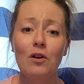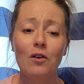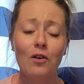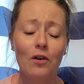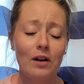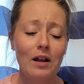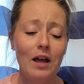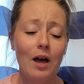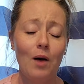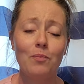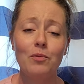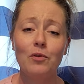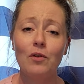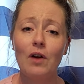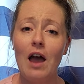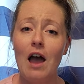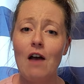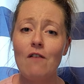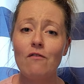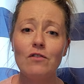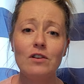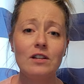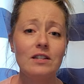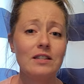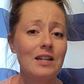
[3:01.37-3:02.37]
we are going to help you
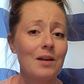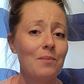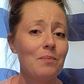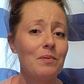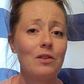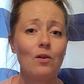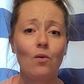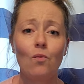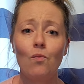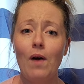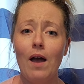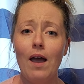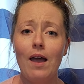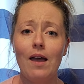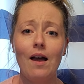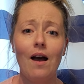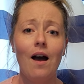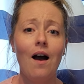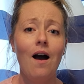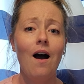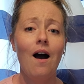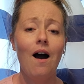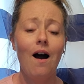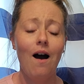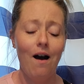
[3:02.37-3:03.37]
every step of the way
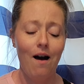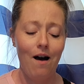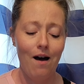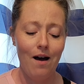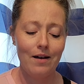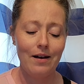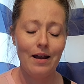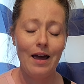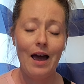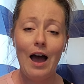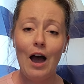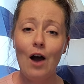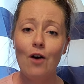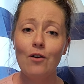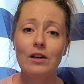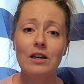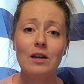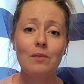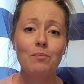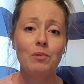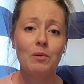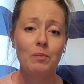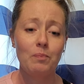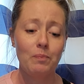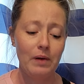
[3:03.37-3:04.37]
on how to
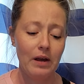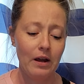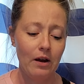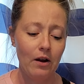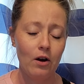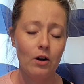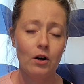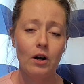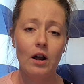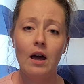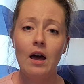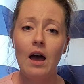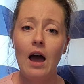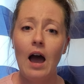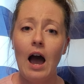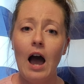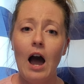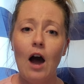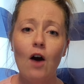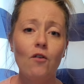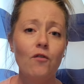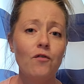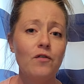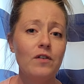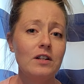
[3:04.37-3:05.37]
get prepared,
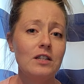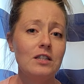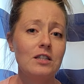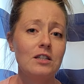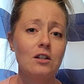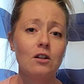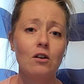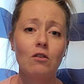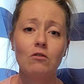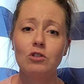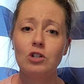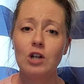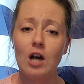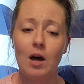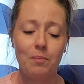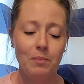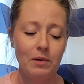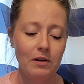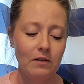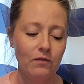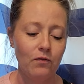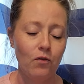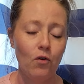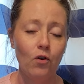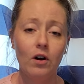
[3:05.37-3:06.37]
outfits to go
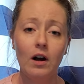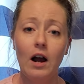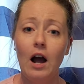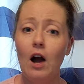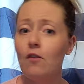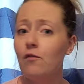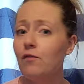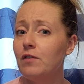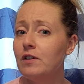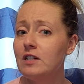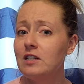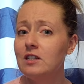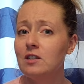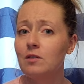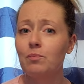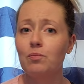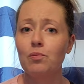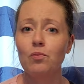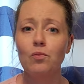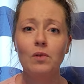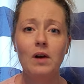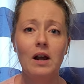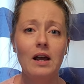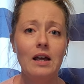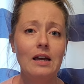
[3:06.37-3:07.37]
shopping for, outfits to
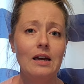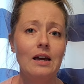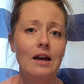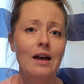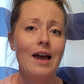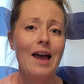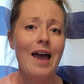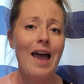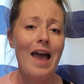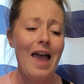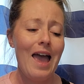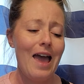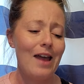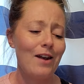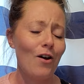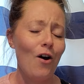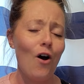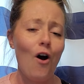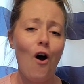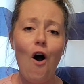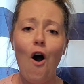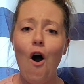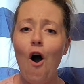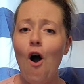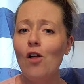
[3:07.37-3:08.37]
bring, and
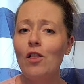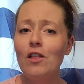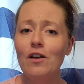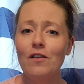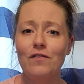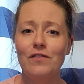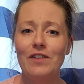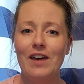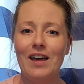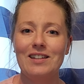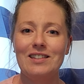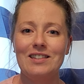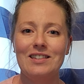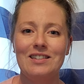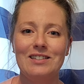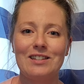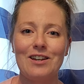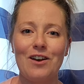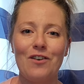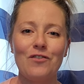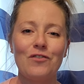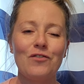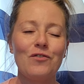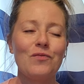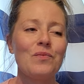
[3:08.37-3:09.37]
all of that
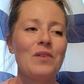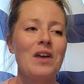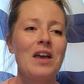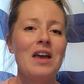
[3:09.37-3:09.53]
stuff.